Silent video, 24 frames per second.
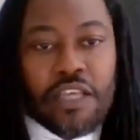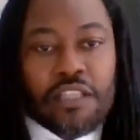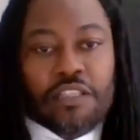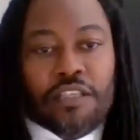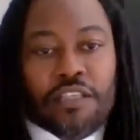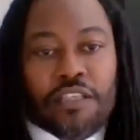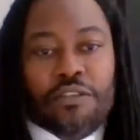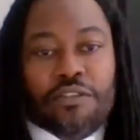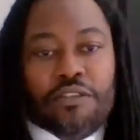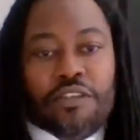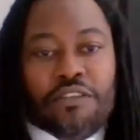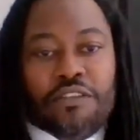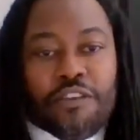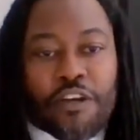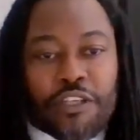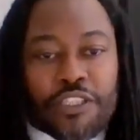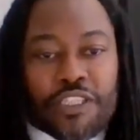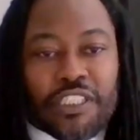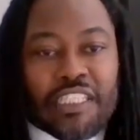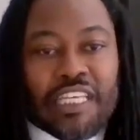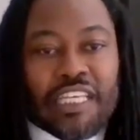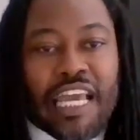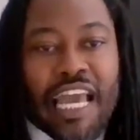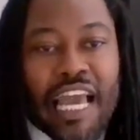The
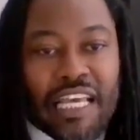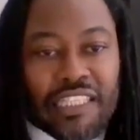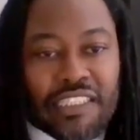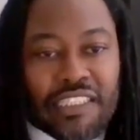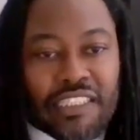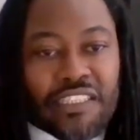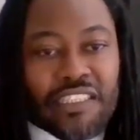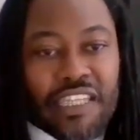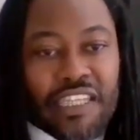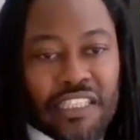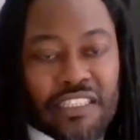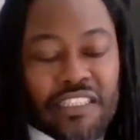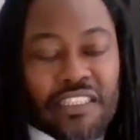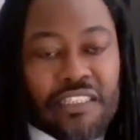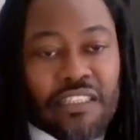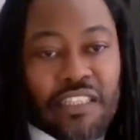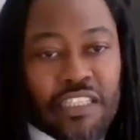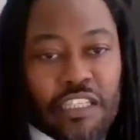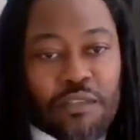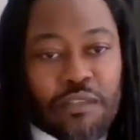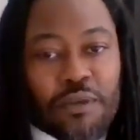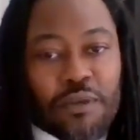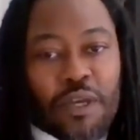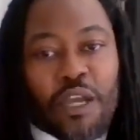university has to take the
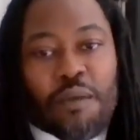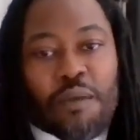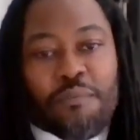lead,